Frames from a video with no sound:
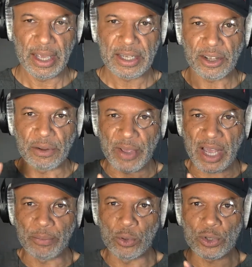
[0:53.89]
It's going to pick
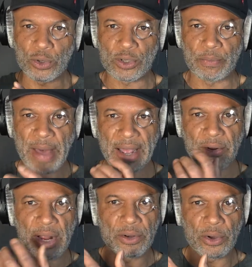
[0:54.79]
up all sorts of
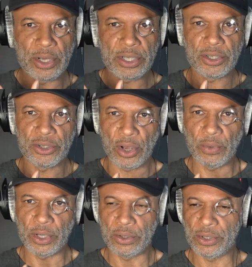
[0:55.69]
background noise. As you know,
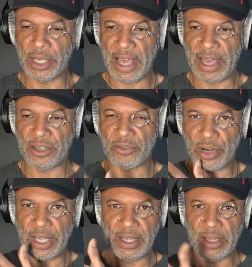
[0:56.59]
when you're using
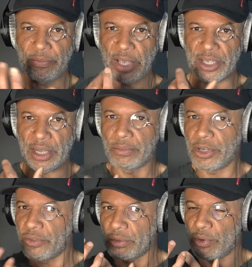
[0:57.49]
hands-free, it picks up, you
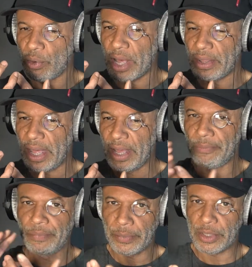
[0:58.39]
don't have to be right there.
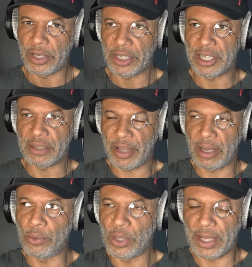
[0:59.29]
So it tends to pick
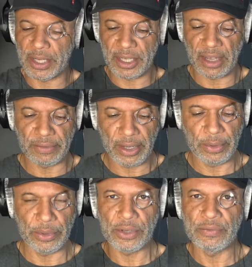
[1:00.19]
up all the other stuff,
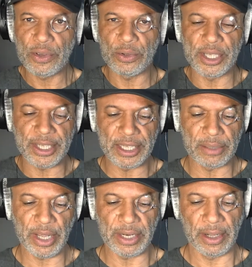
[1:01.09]
which confuses things a
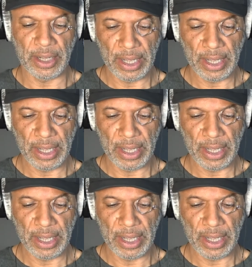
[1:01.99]
bit.